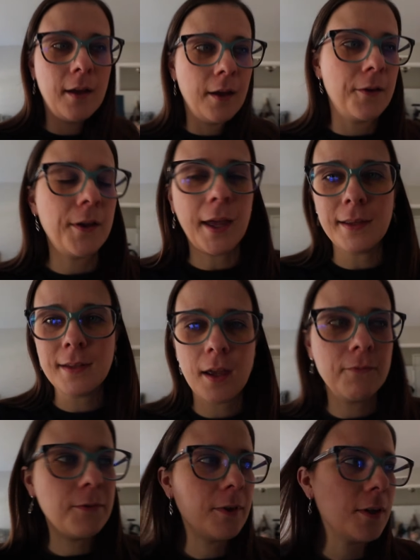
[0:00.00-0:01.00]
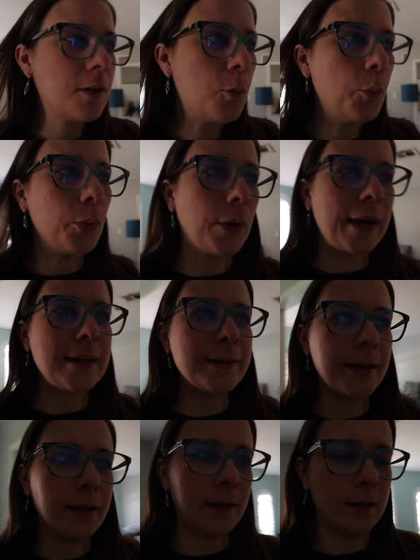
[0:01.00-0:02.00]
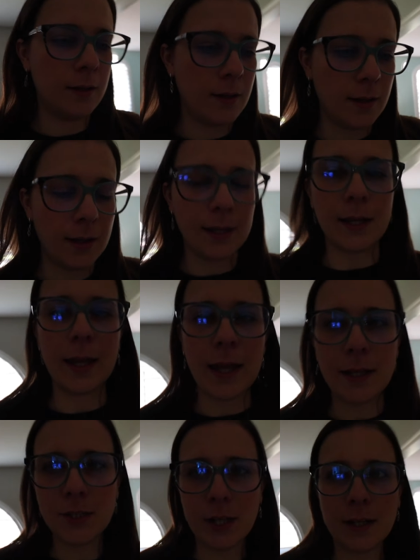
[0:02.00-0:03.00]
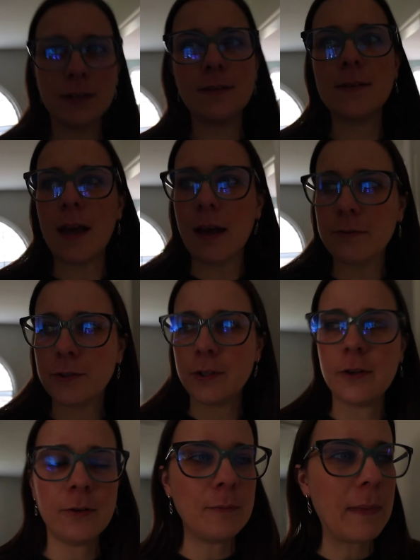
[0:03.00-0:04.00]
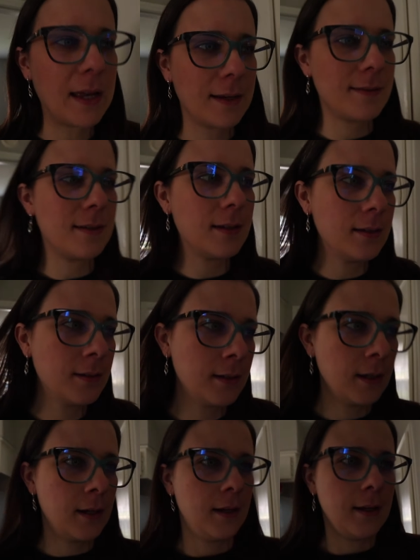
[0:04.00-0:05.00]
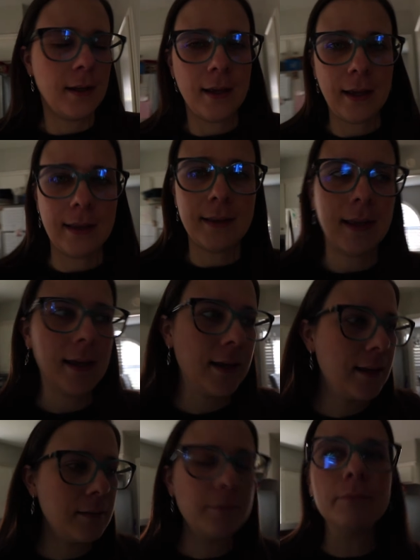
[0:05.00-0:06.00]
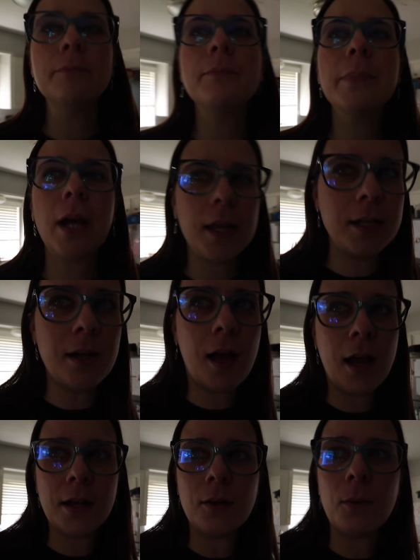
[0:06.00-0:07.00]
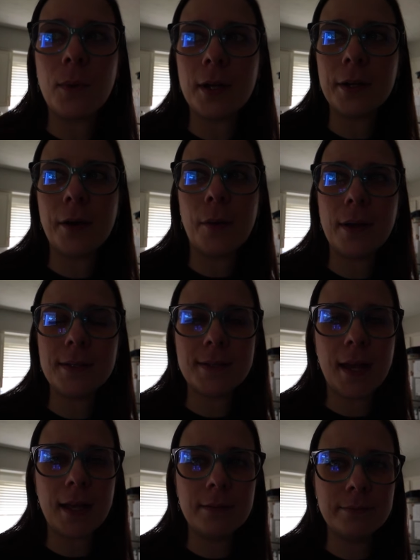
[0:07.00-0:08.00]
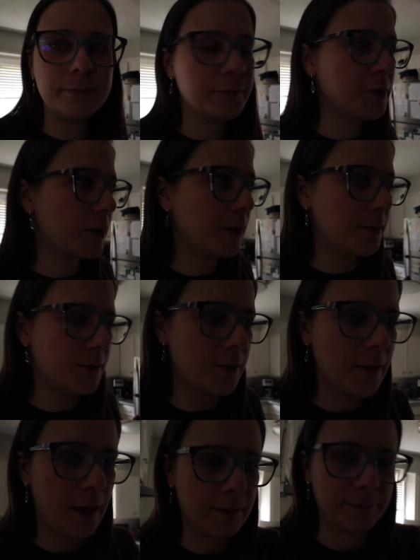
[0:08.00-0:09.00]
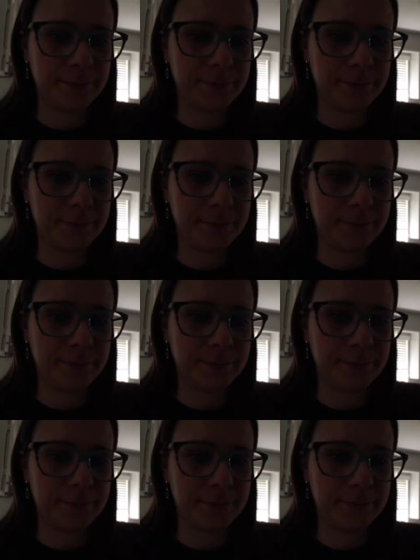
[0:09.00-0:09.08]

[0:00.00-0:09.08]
Okay, time for a little break. I gotta get Jade's afternoon medicine, and then probably Nahan will want to go outside. So let's do that.